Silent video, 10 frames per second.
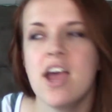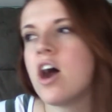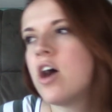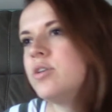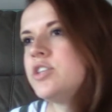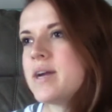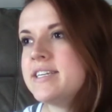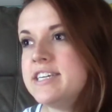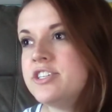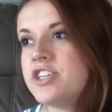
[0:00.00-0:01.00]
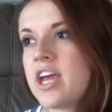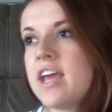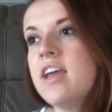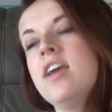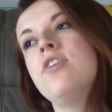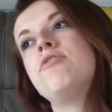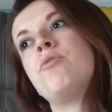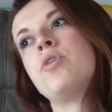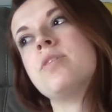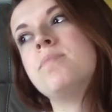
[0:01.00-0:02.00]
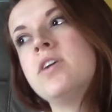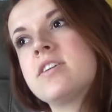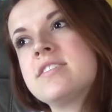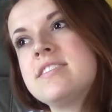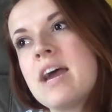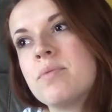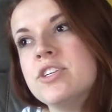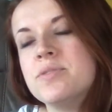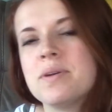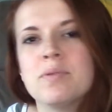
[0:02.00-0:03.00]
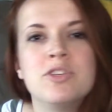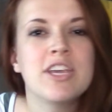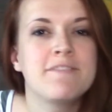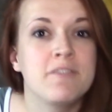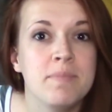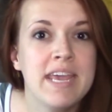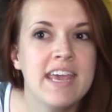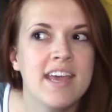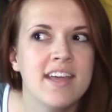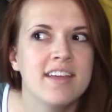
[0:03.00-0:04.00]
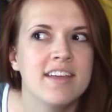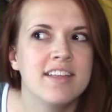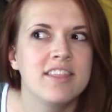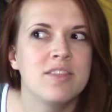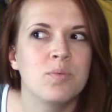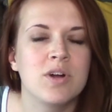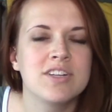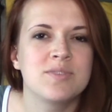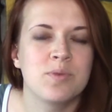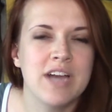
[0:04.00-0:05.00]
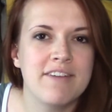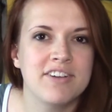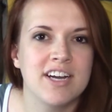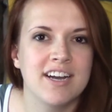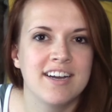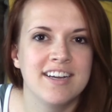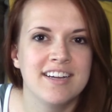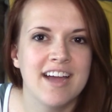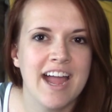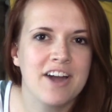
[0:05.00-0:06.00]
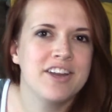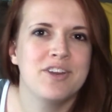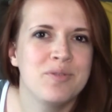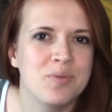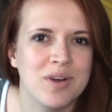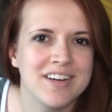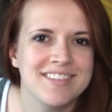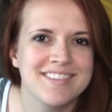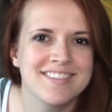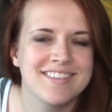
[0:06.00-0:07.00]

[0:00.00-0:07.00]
Oh, do I teach it for the books that we're doing? Which, like, for me, the words were never, I already knew the words.